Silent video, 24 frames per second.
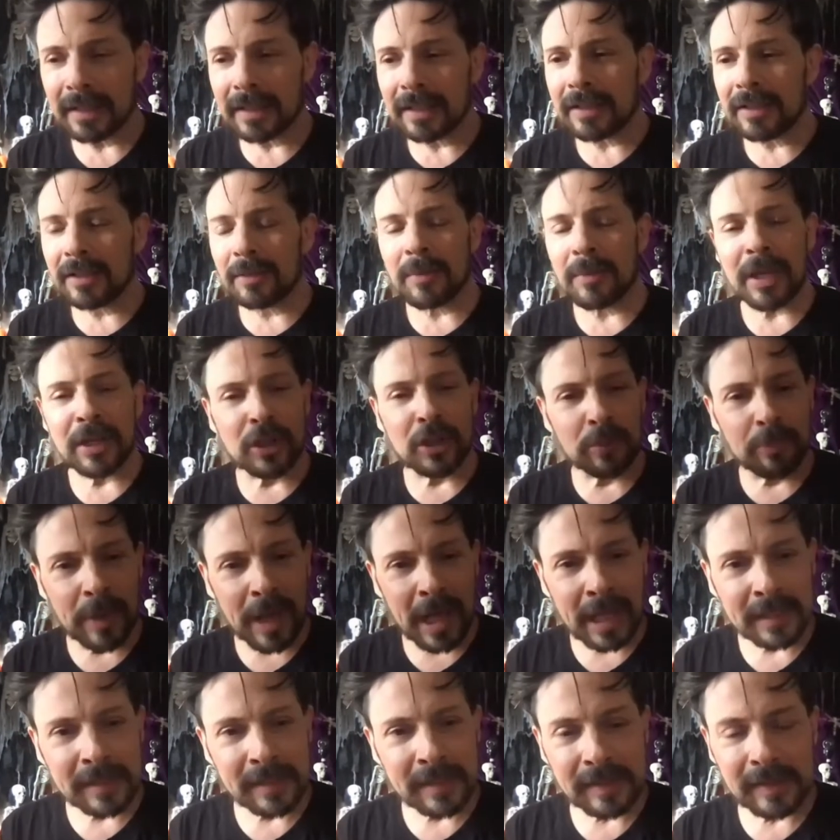You make your
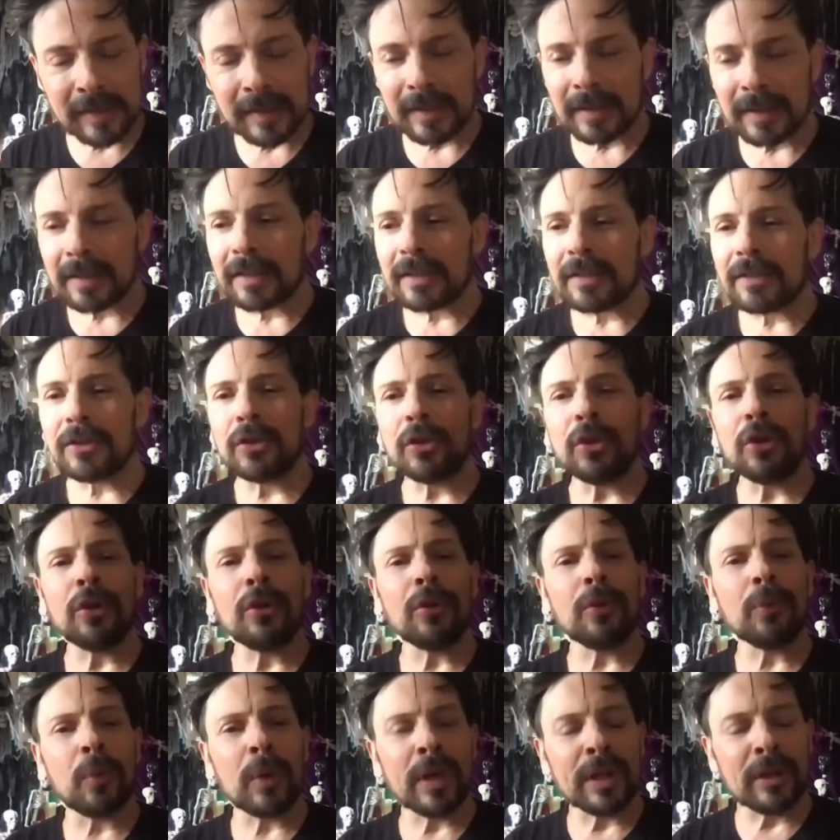bets,
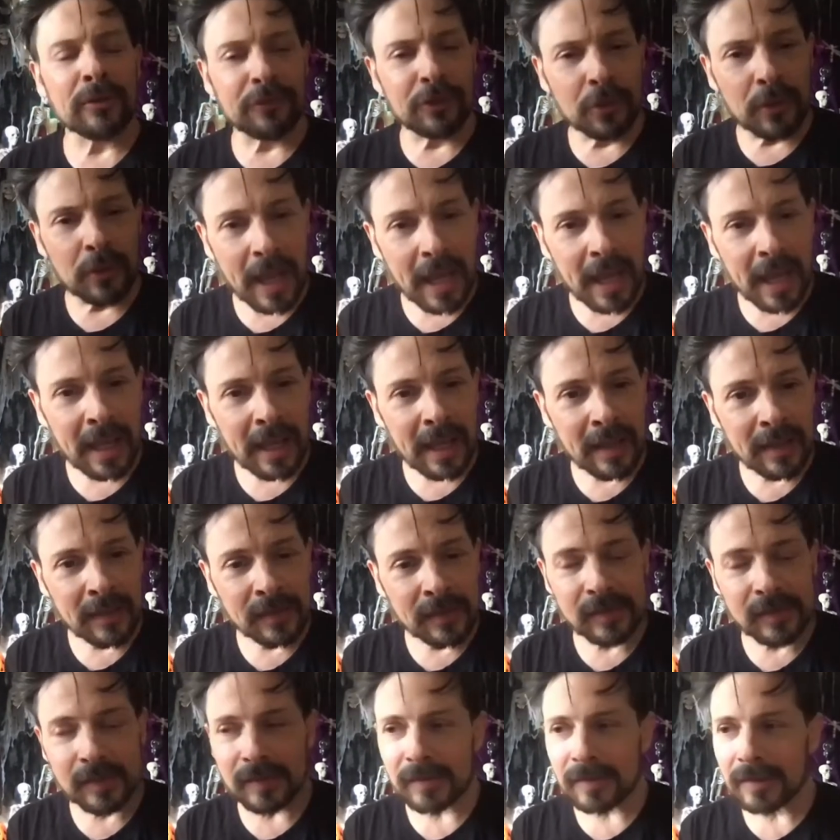you'll win a few
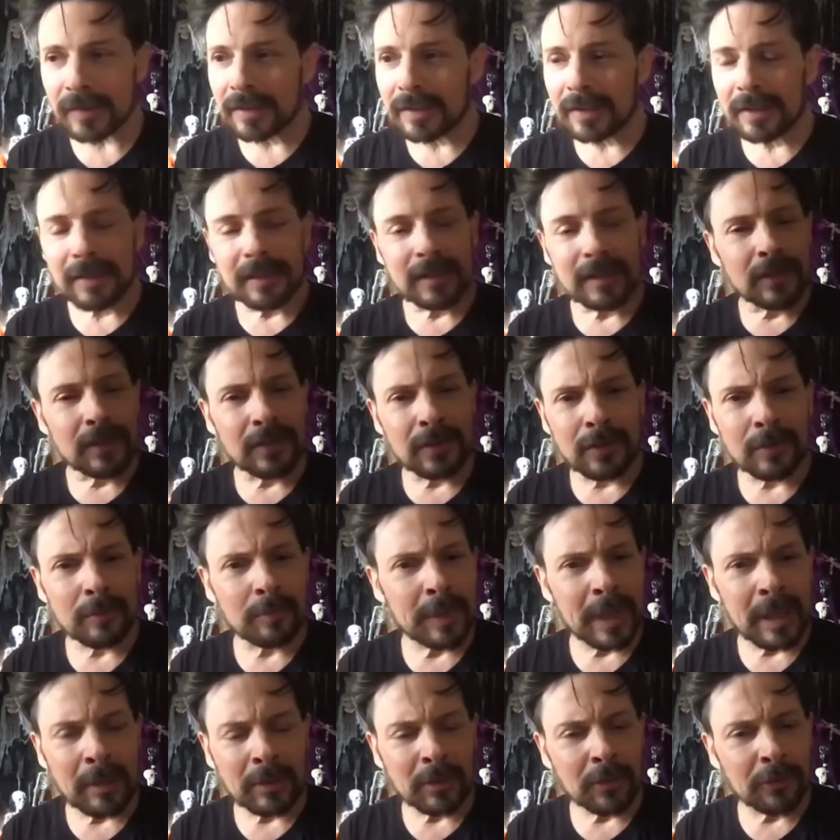hands, you'll
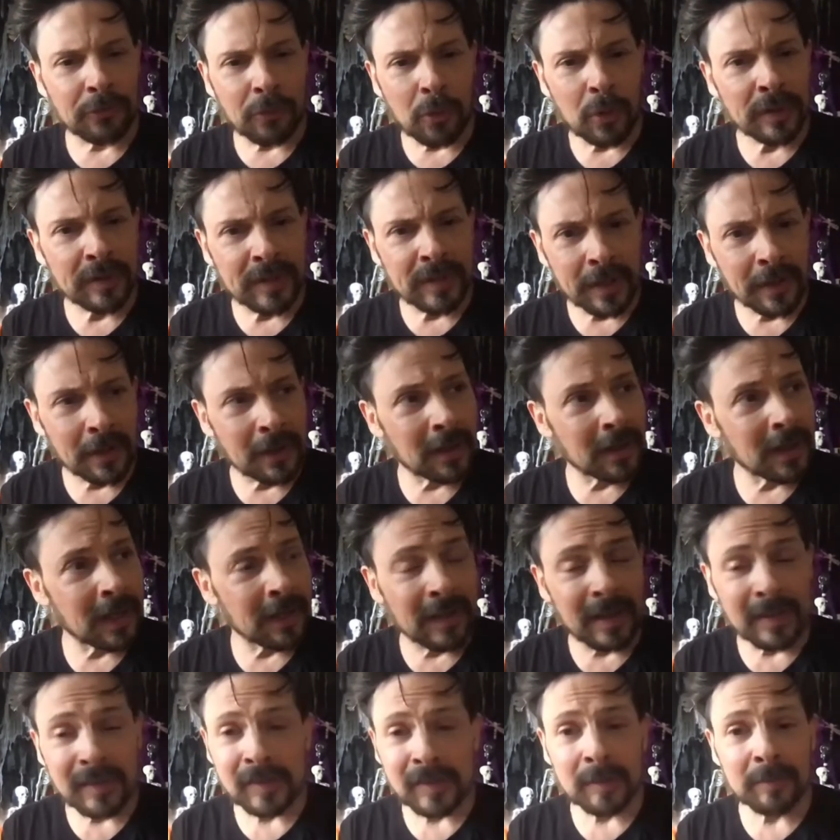be able to afford dinner, and
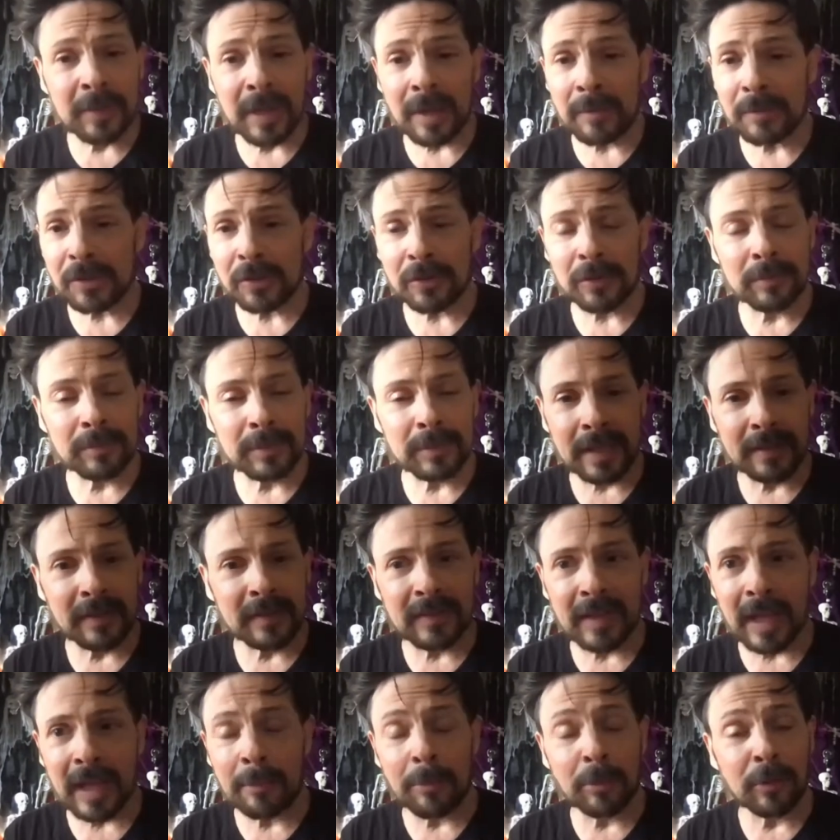then sometimes you'll hit the
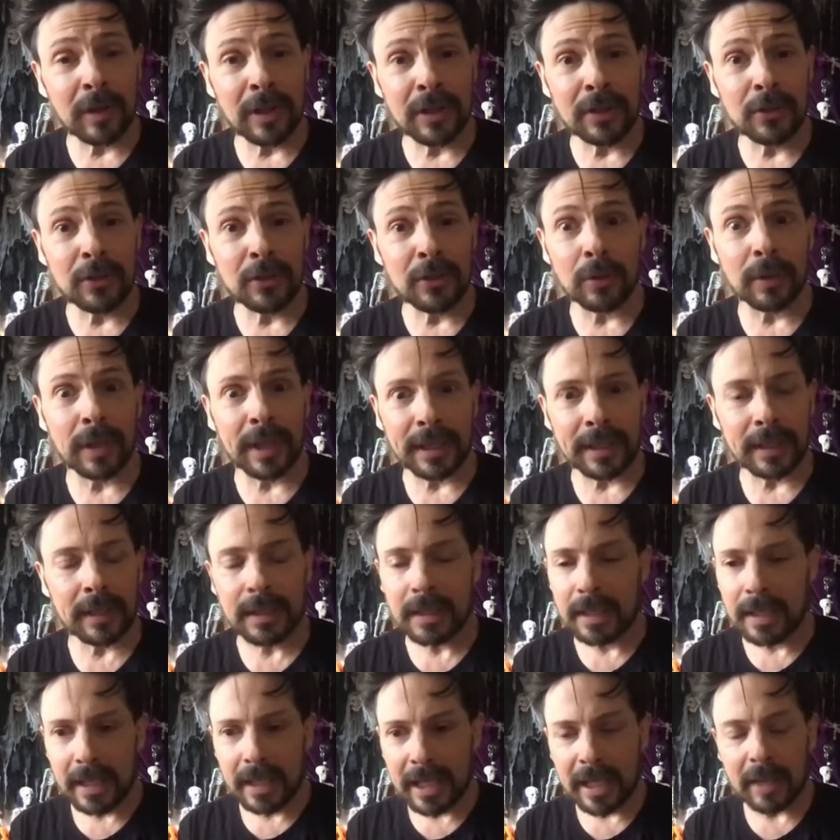table and you will like
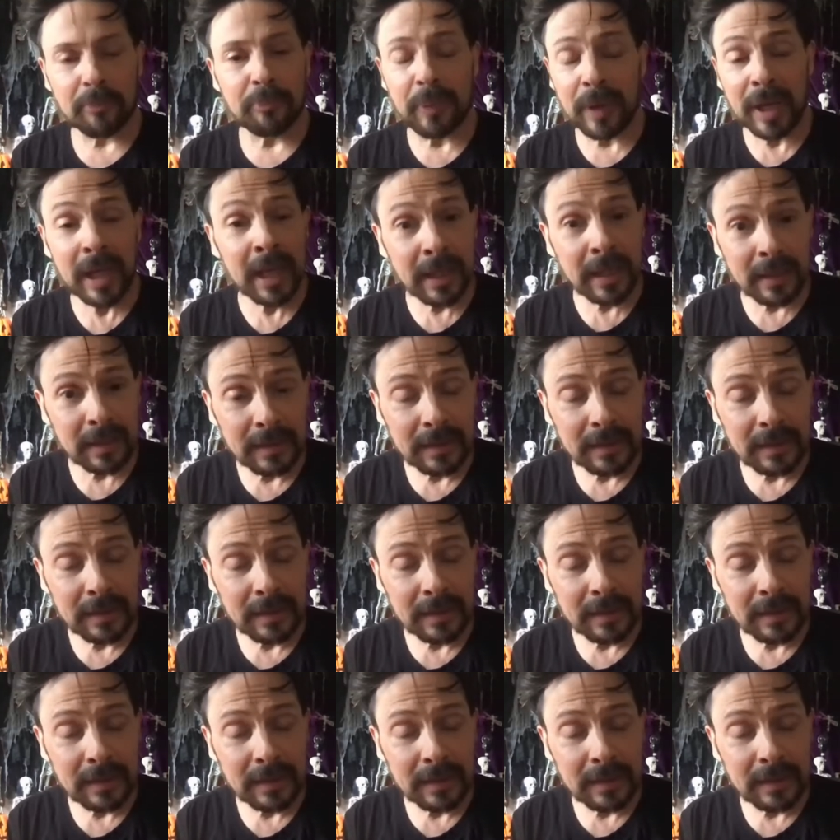hit big.